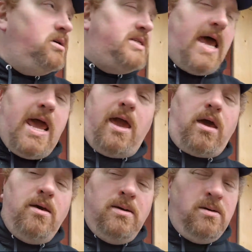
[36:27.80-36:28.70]

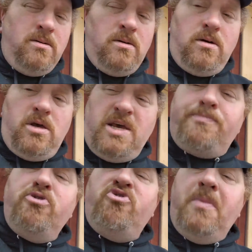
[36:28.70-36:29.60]
take,
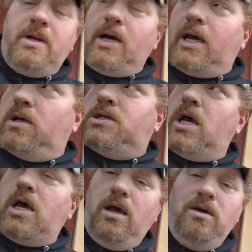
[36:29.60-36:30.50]
improvement I could
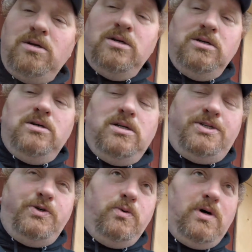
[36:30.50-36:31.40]
say,
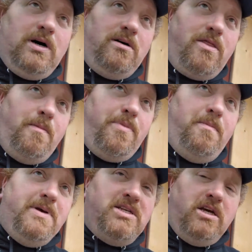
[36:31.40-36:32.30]
to the
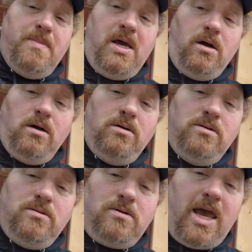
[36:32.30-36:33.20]
biscuit maker,
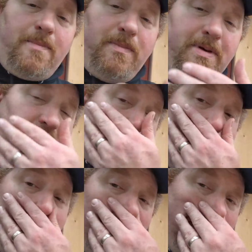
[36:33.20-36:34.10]
camping biscuit
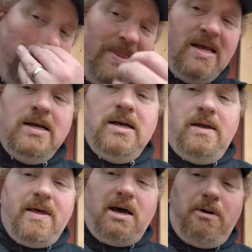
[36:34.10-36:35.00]
maker,
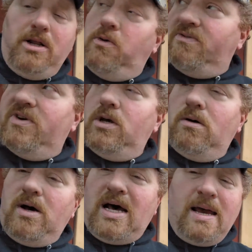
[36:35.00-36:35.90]
that I want to do a video
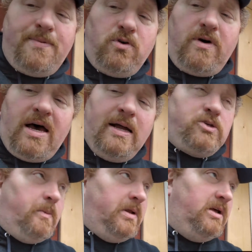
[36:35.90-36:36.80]
on. I got
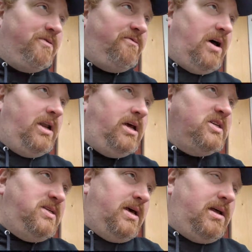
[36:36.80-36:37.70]
so many different
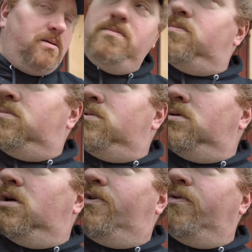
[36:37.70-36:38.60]
ideas that
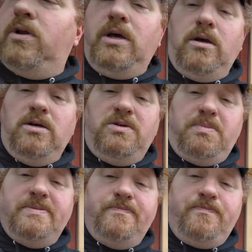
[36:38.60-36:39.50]
it's ridiculous, but